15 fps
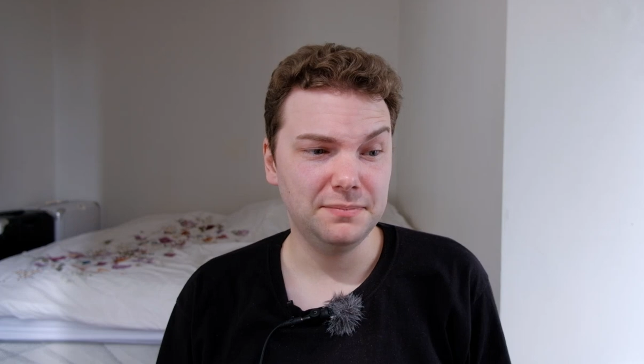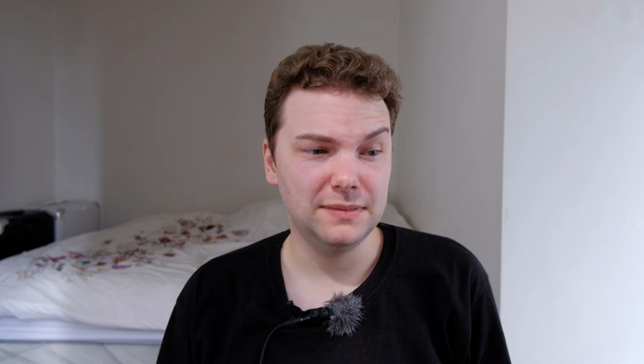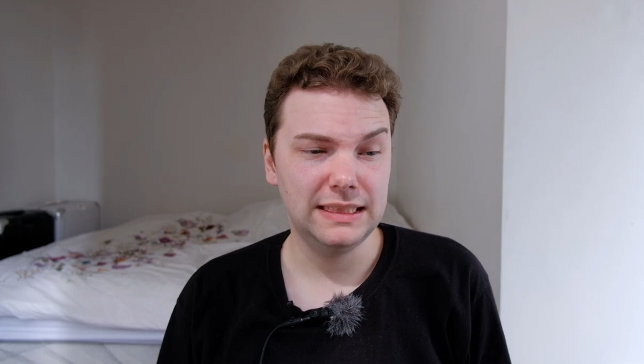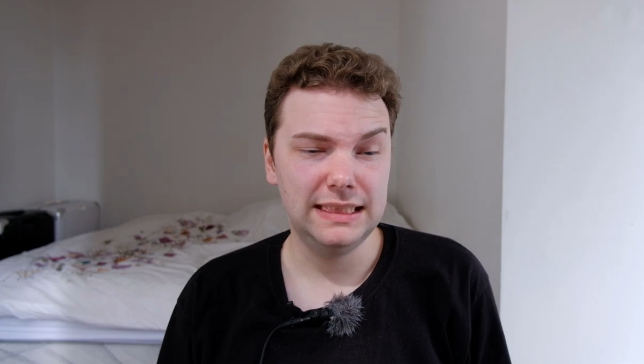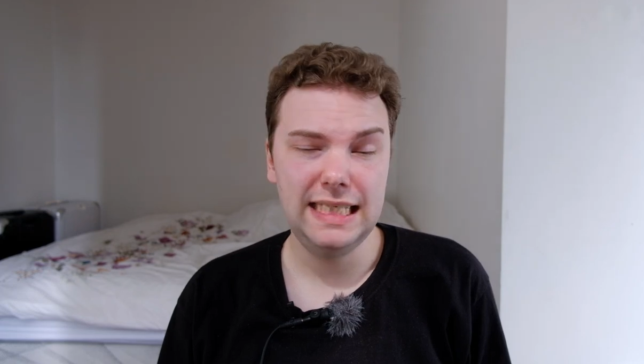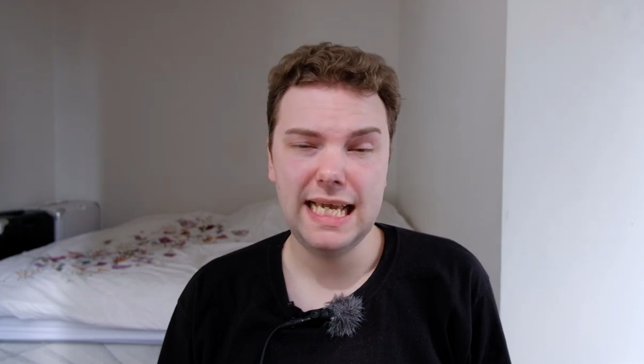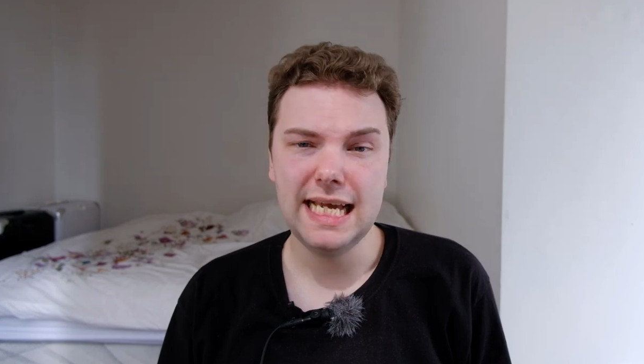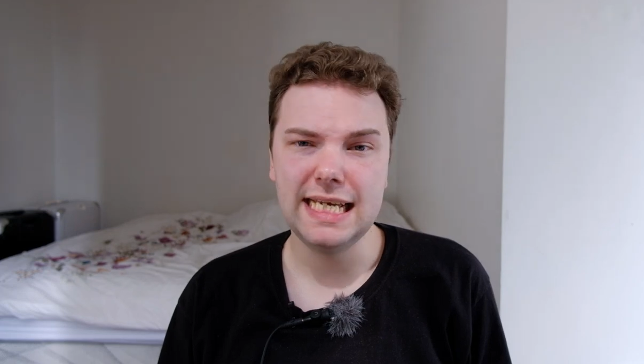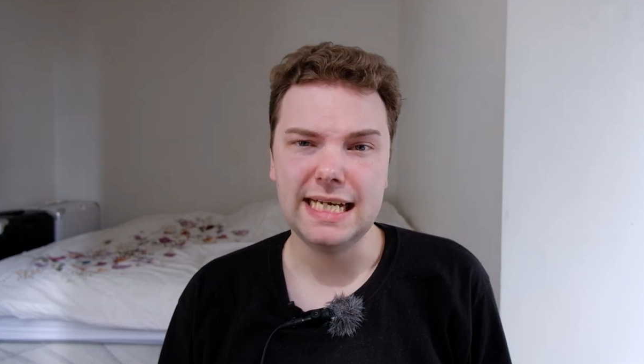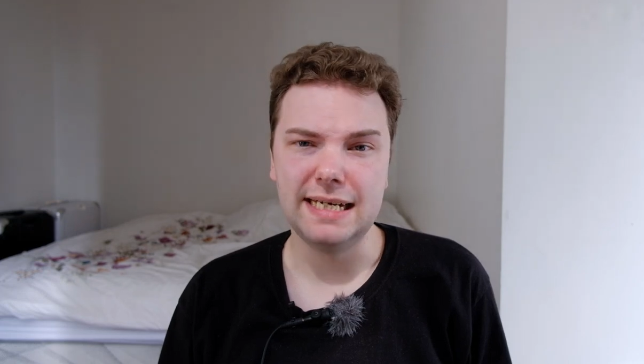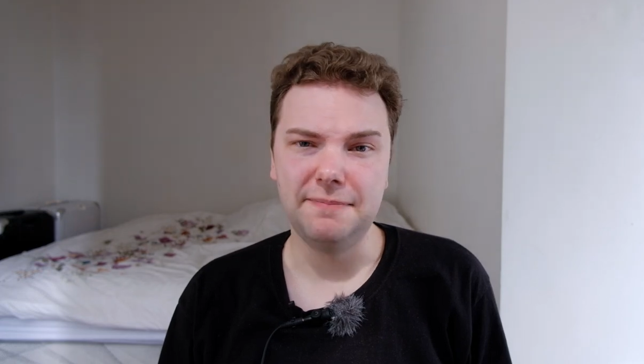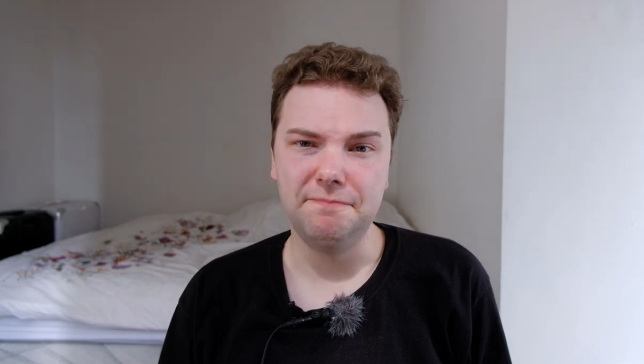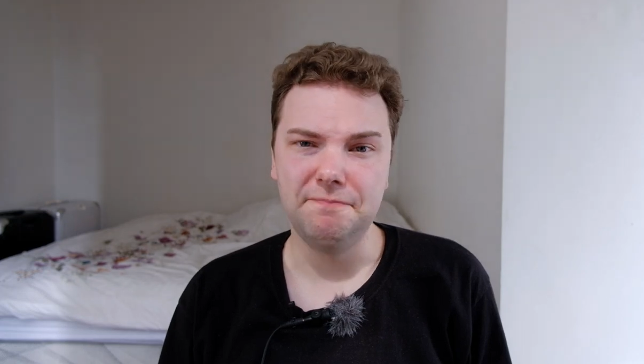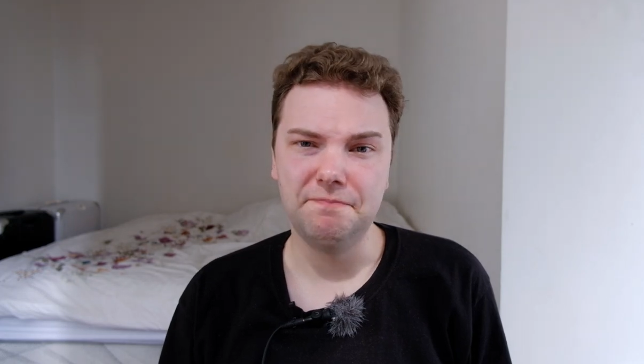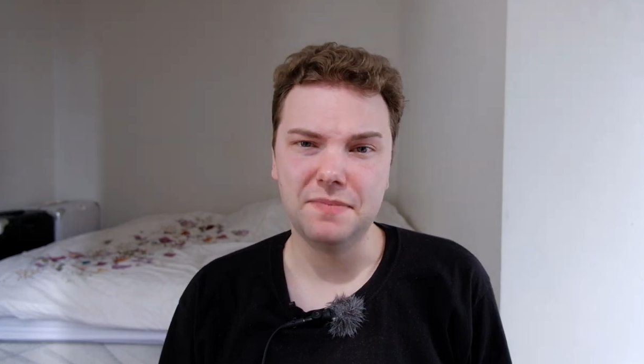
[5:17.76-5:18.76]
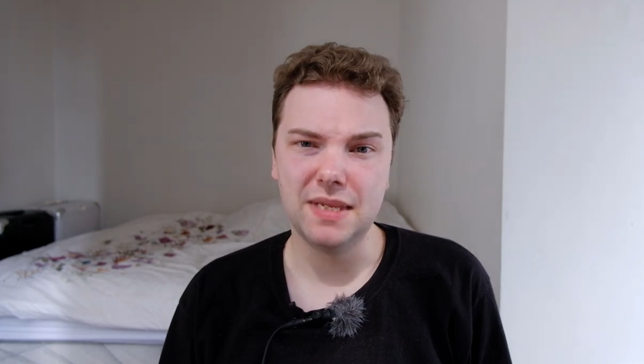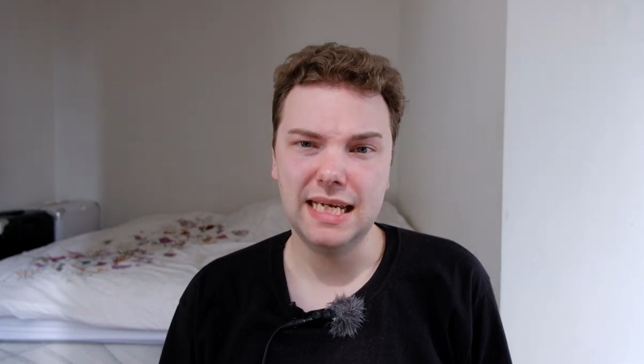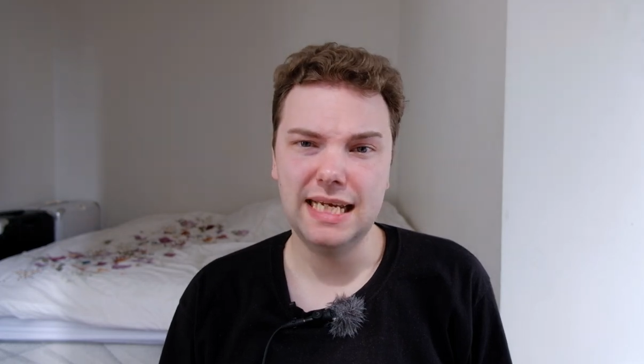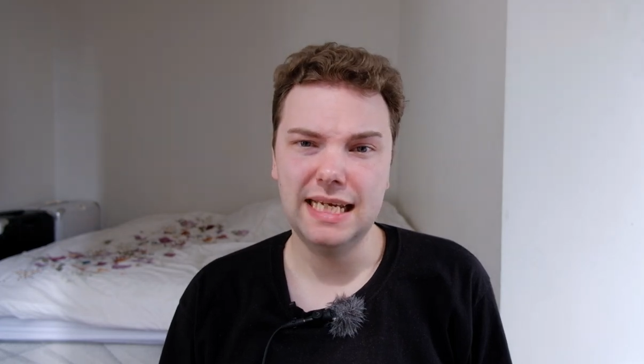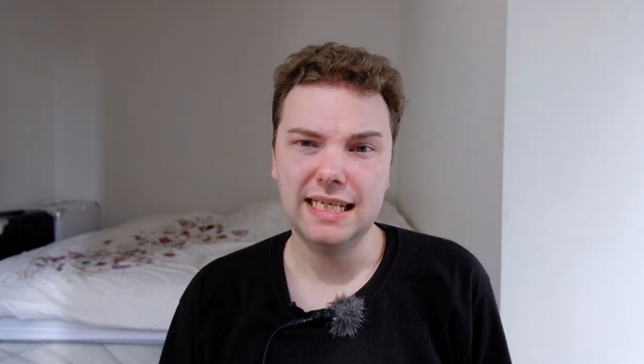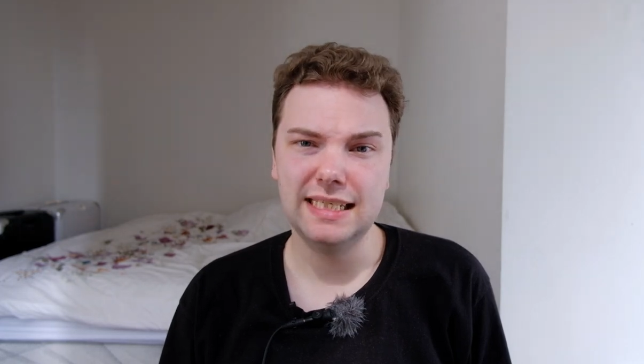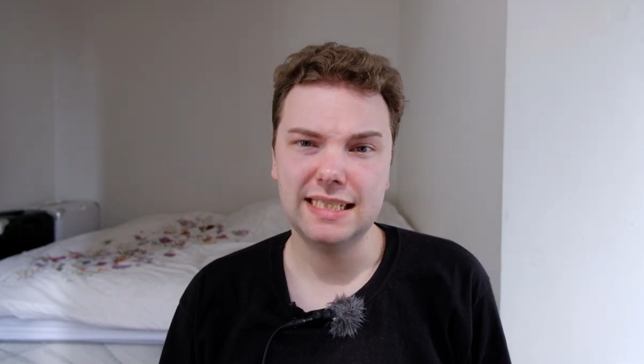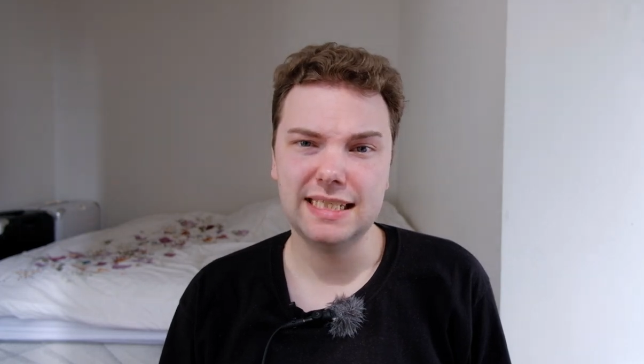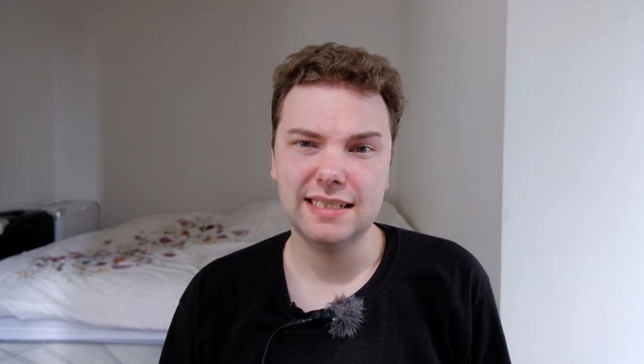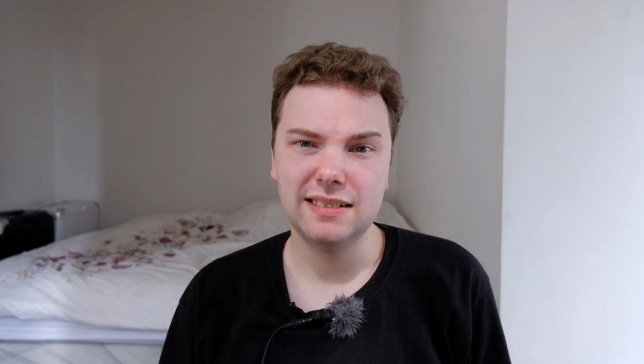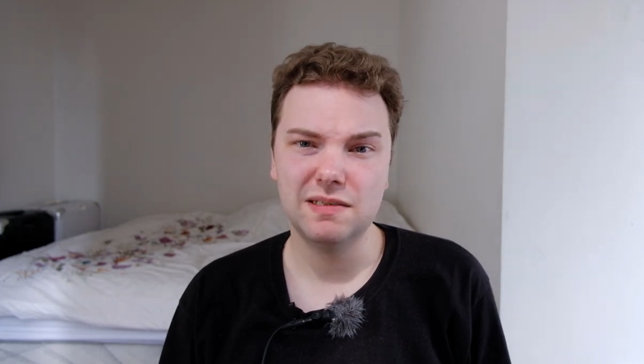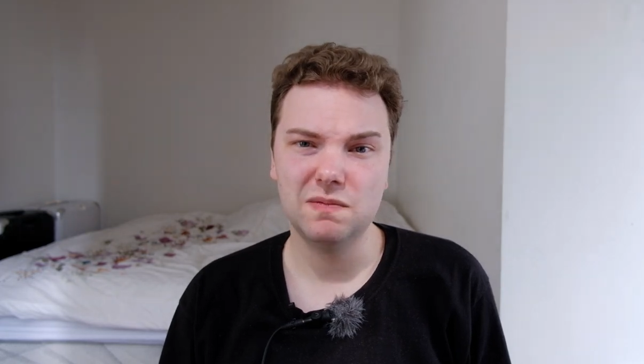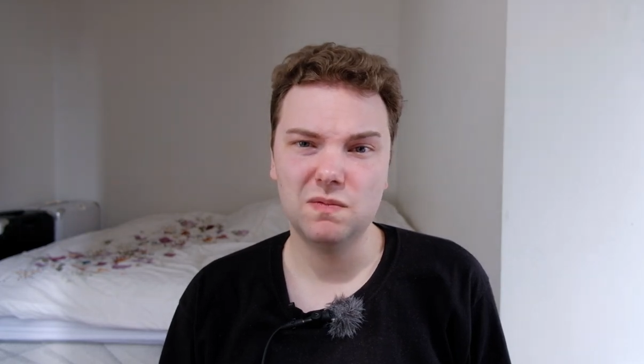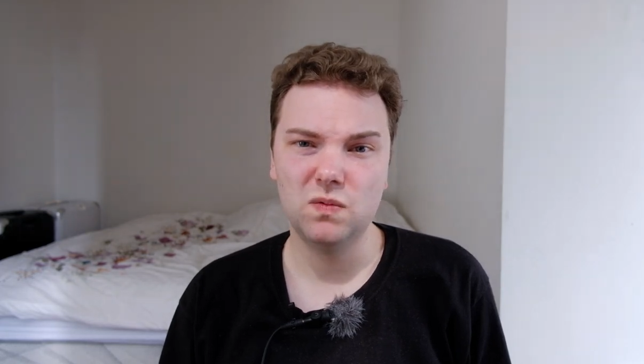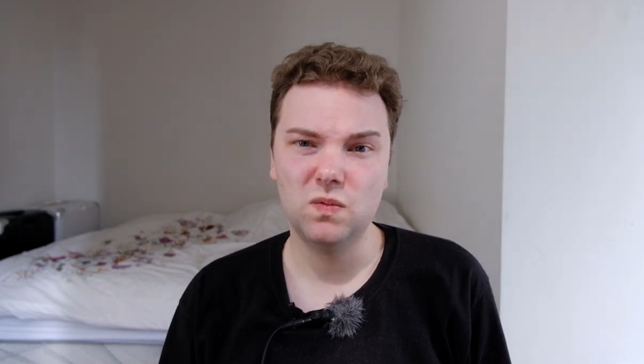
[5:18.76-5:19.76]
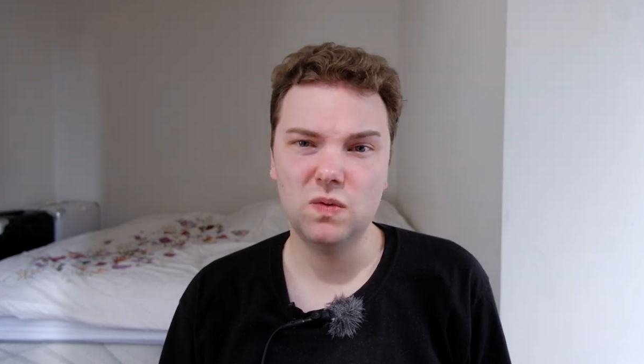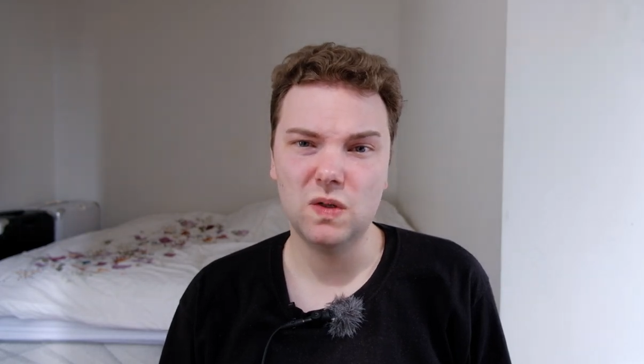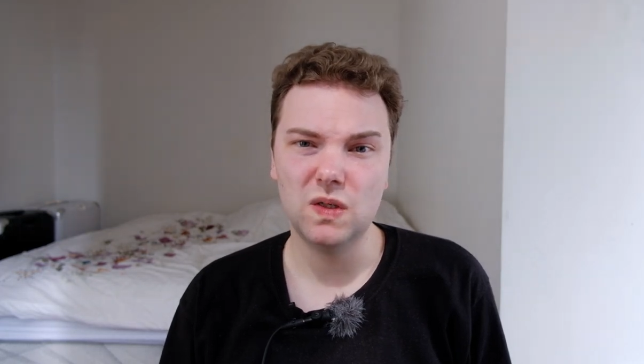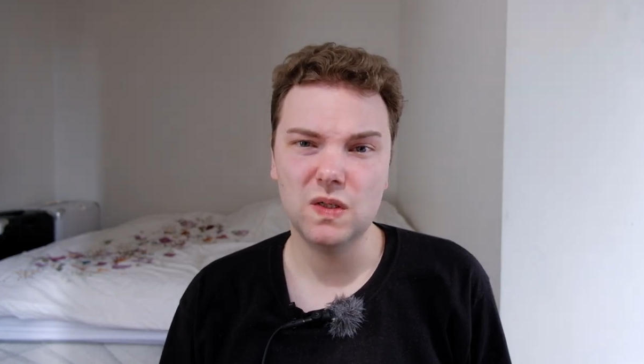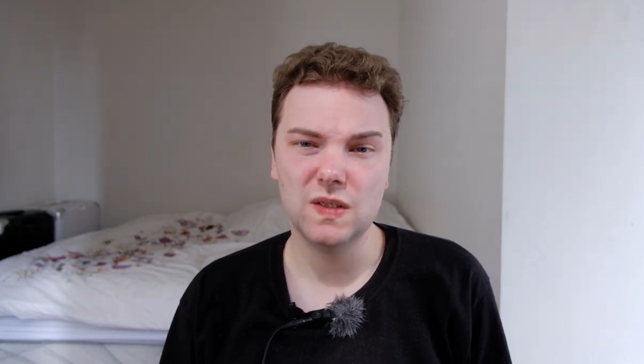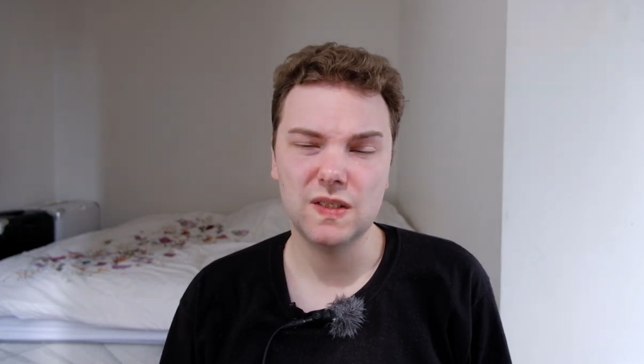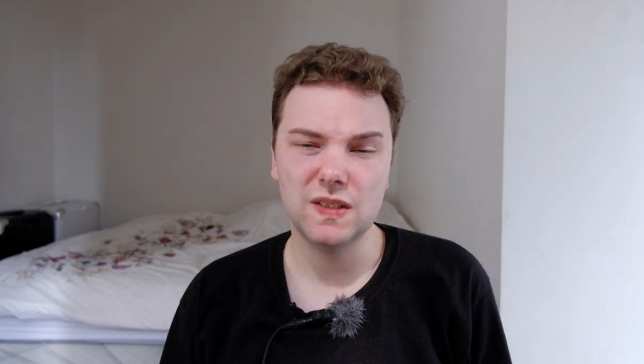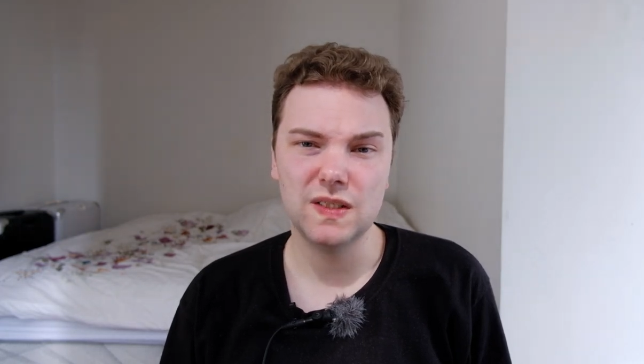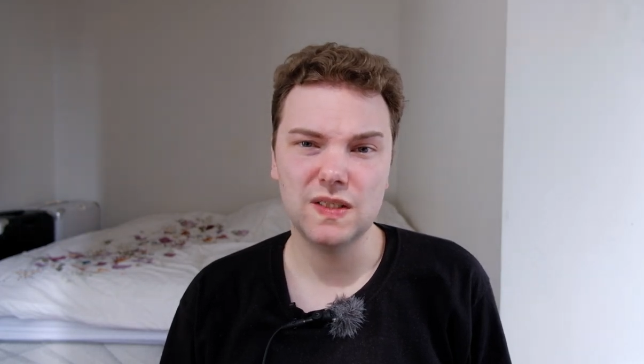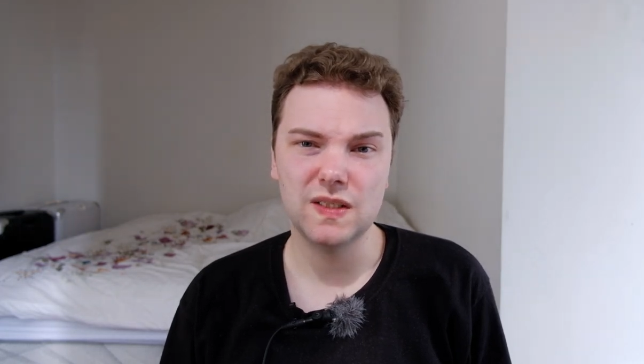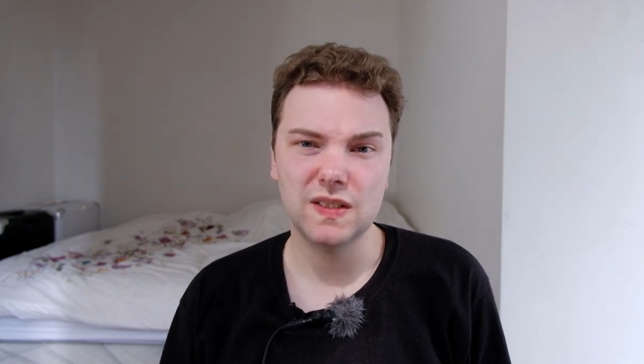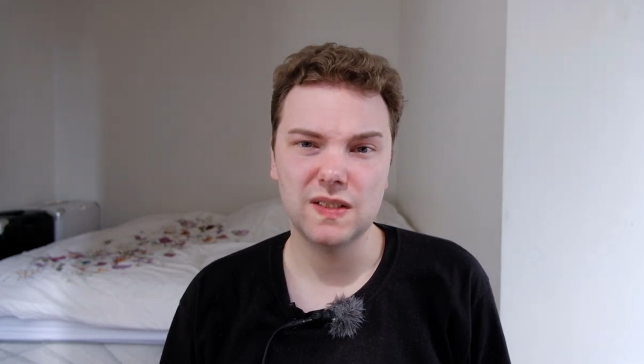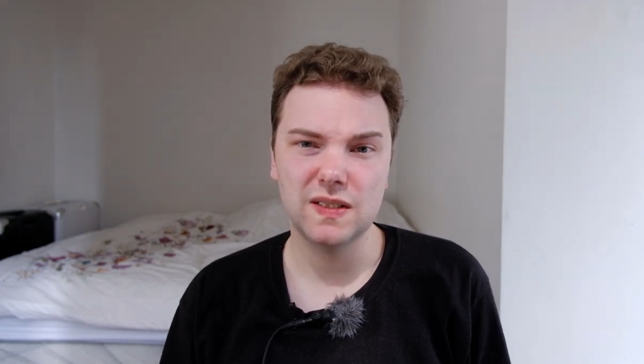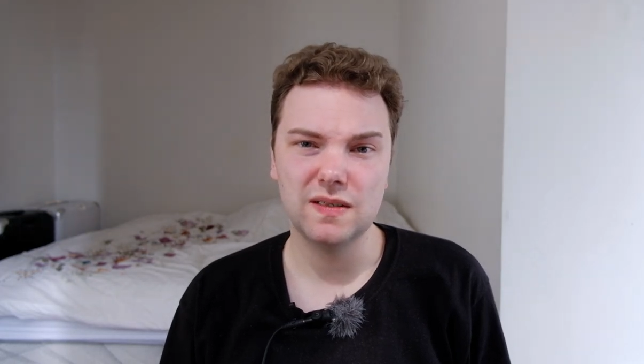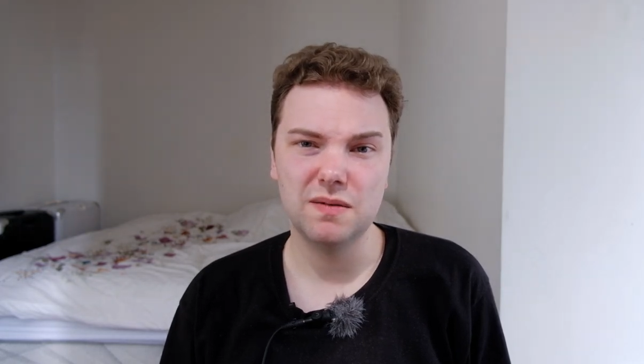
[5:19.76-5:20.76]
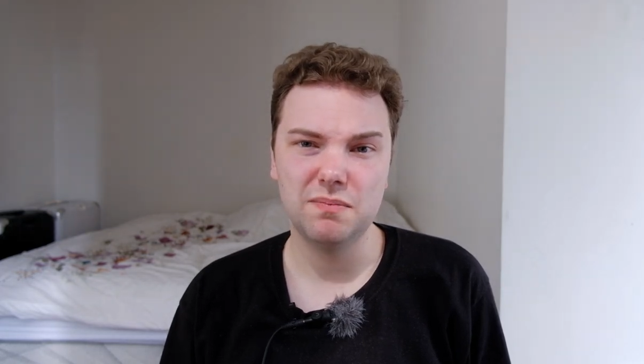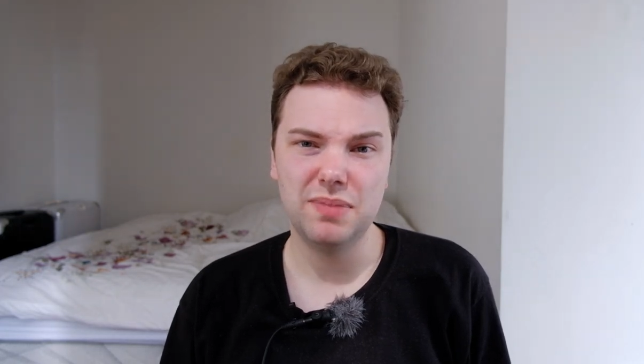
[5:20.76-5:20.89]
yeah, it was uh,